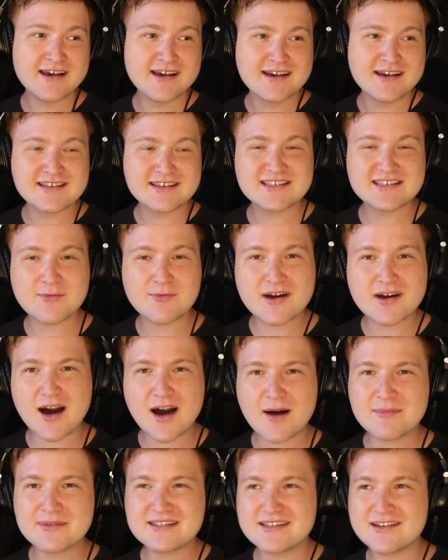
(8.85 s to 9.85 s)
Someone
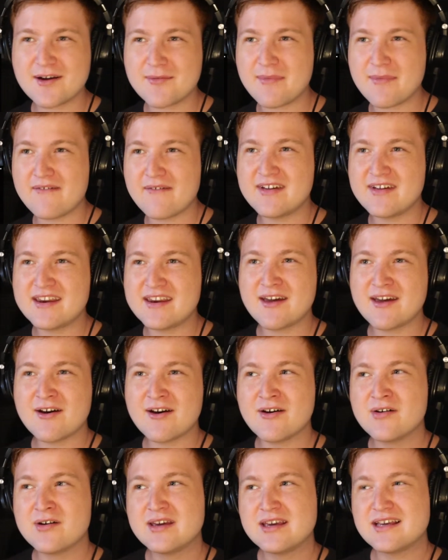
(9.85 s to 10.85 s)
commented on my
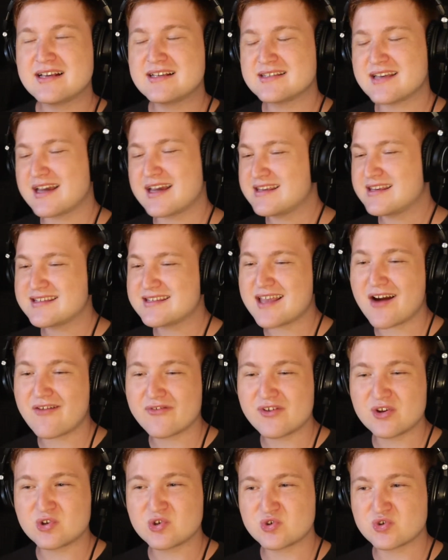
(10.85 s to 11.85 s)
video. He's like, "It's not
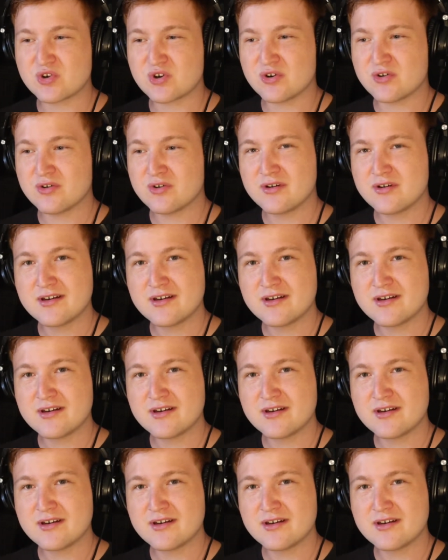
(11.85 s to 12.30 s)
real drill."